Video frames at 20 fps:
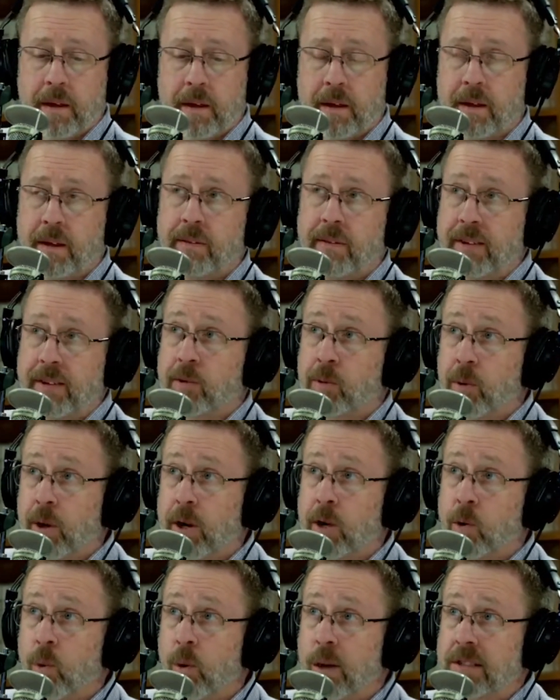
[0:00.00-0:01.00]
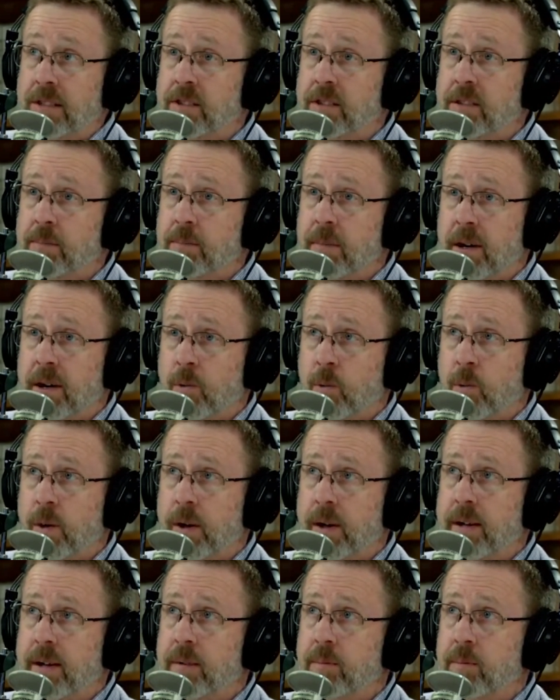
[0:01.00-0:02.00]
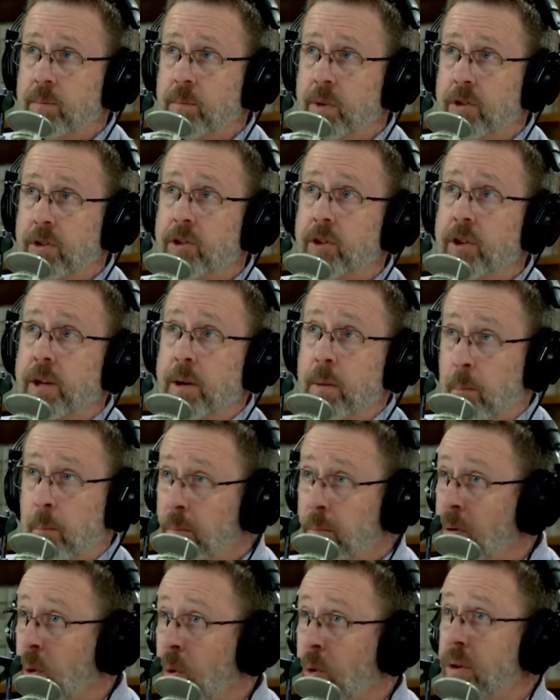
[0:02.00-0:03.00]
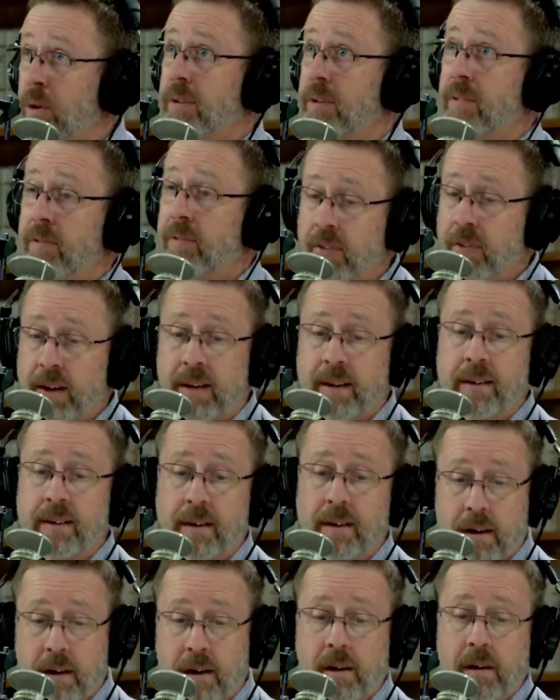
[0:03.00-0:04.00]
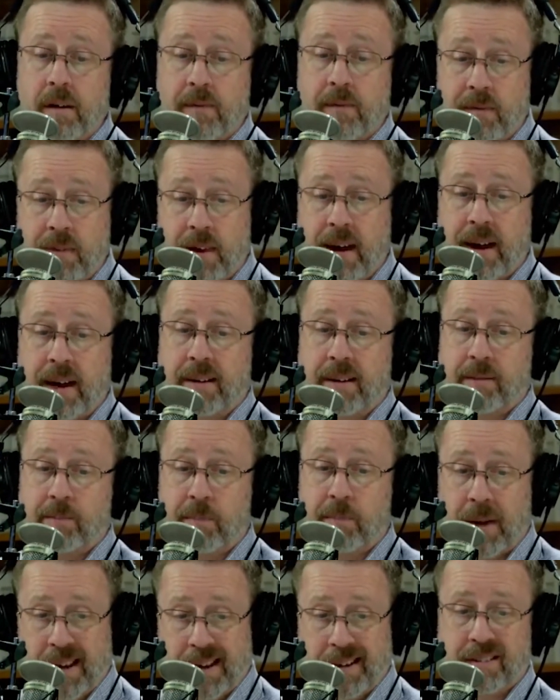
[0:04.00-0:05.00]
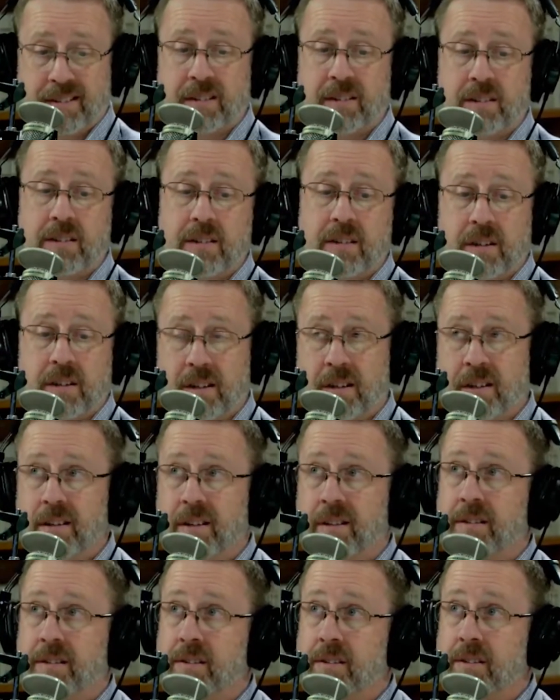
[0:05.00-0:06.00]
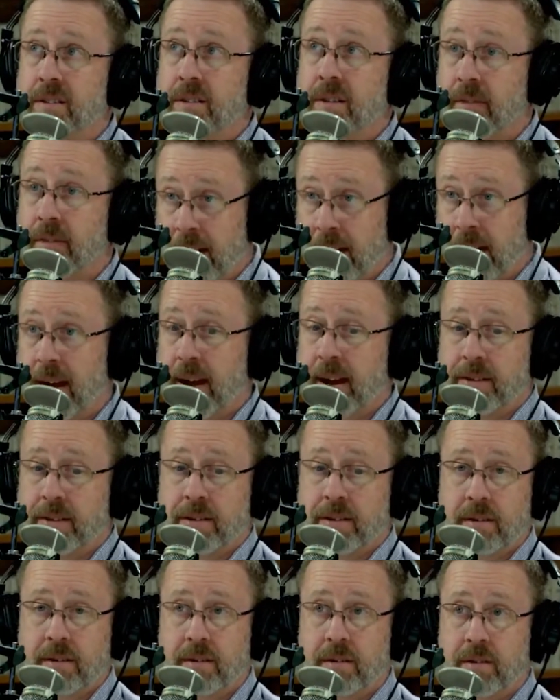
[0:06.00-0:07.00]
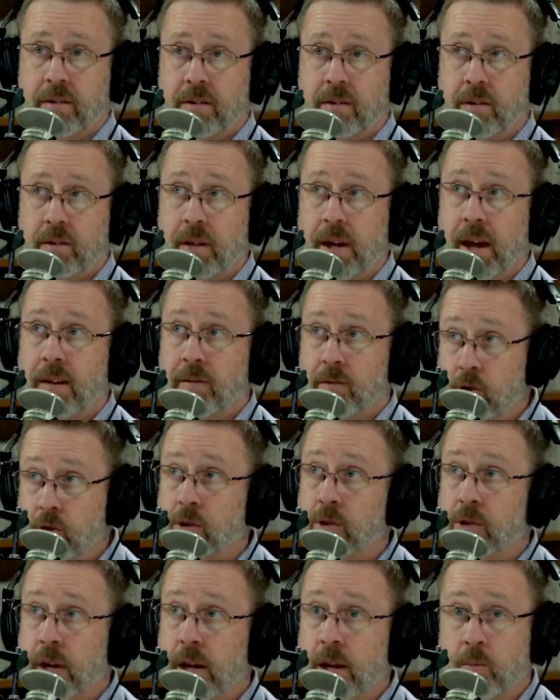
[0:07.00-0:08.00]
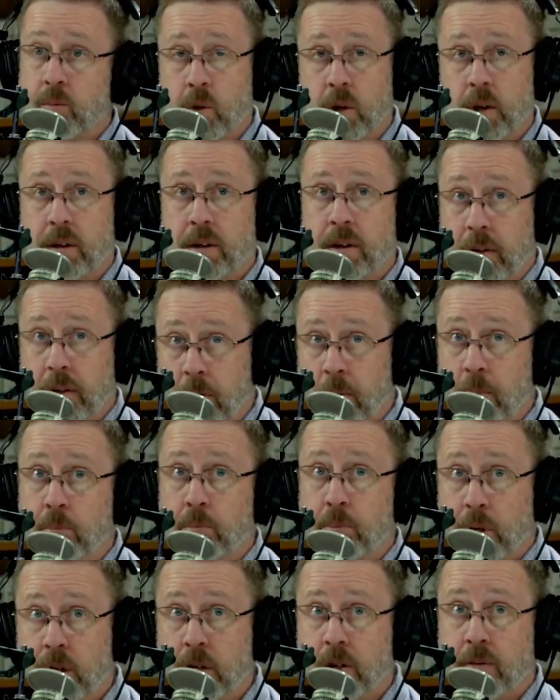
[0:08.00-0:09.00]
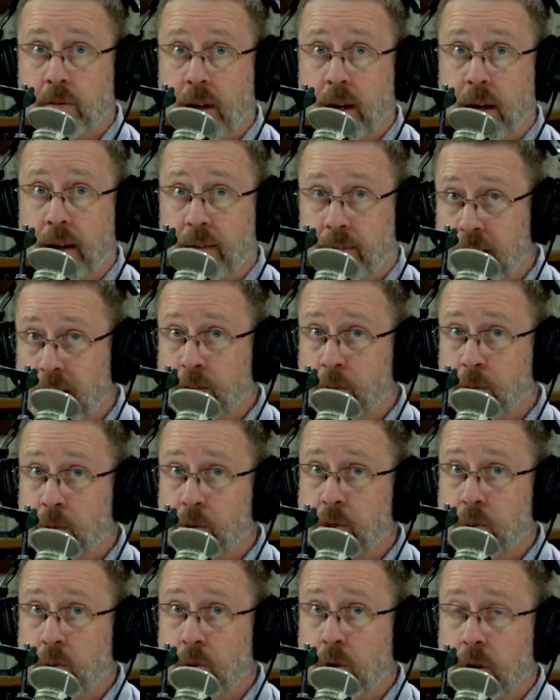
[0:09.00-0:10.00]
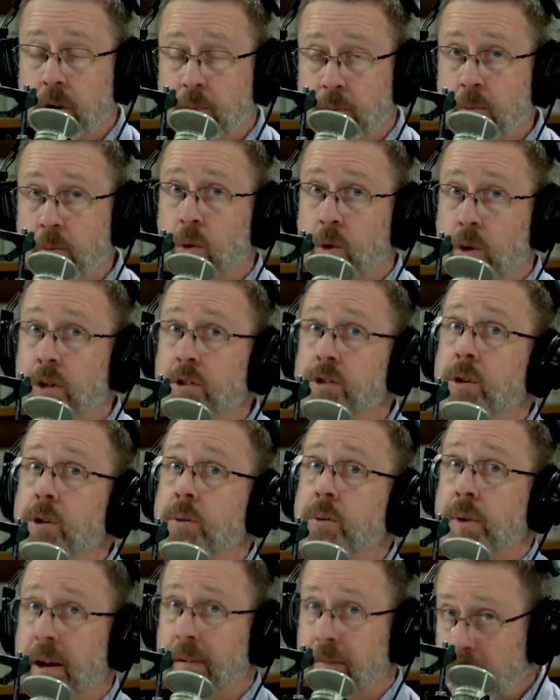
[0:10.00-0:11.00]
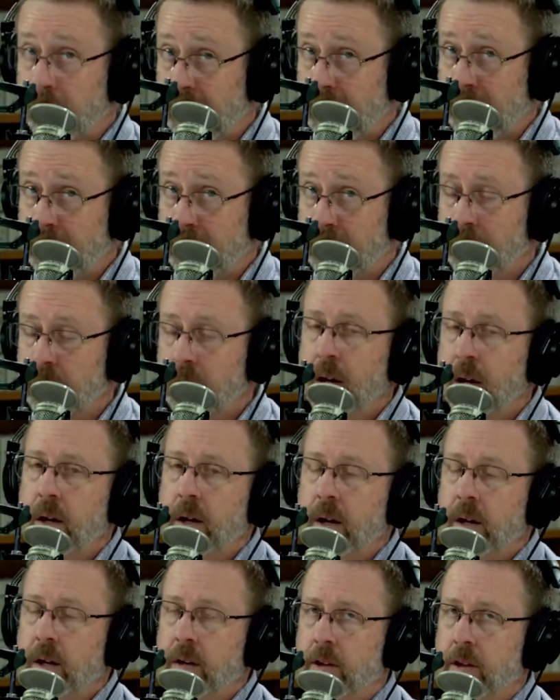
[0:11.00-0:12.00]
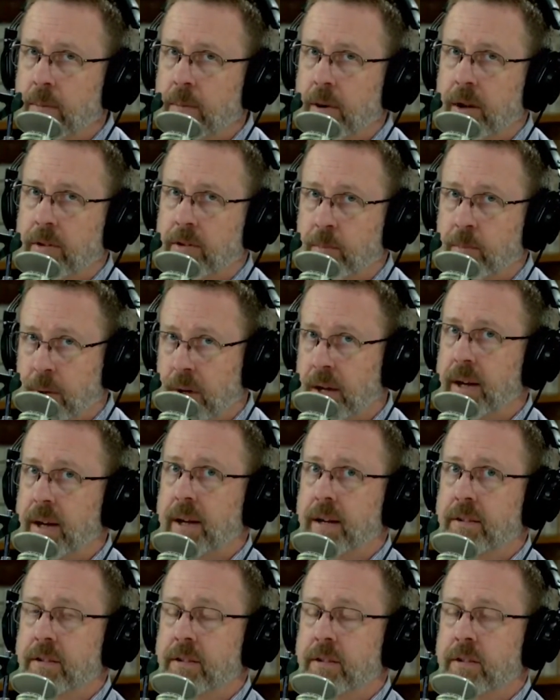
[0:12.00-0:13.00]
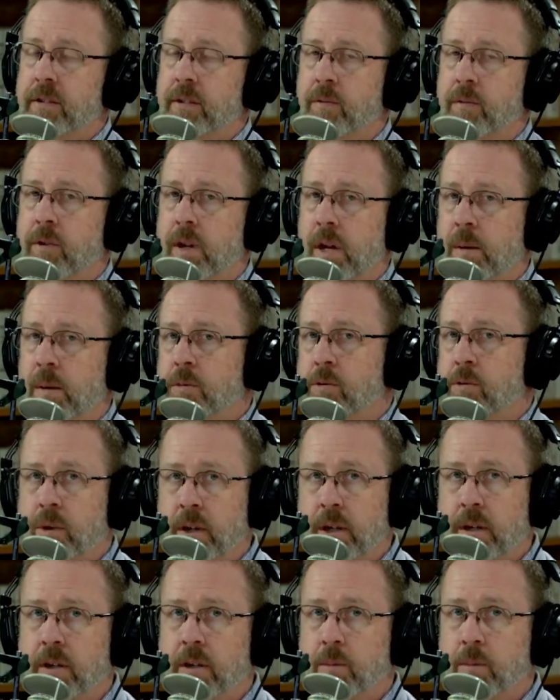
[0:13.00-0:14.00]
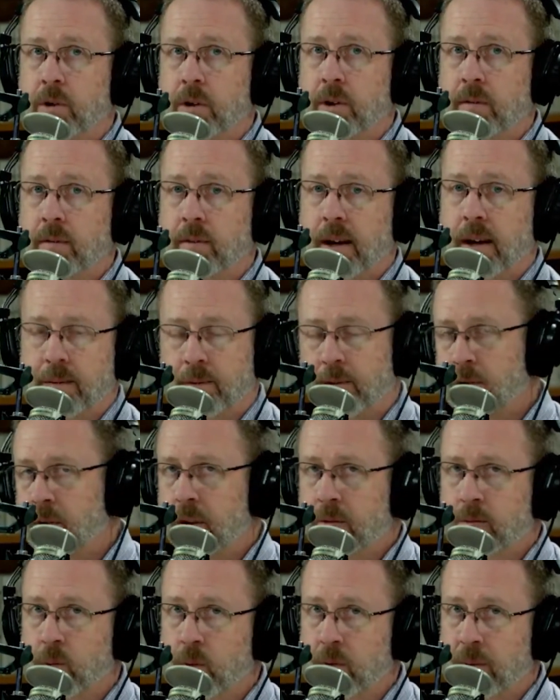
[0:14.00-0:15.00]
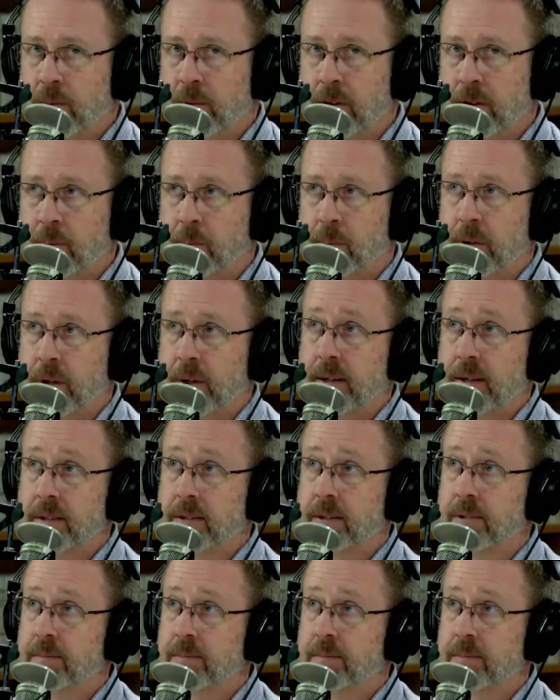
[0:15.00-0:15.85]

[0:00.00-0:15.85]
that's a great question, by the way, but the important thing of that passage is that, having your name written in the book of life. That's what you want. Be more concerned about that than about the plagues, because if your name is written in the book of life, you don't have to worry about the plagues.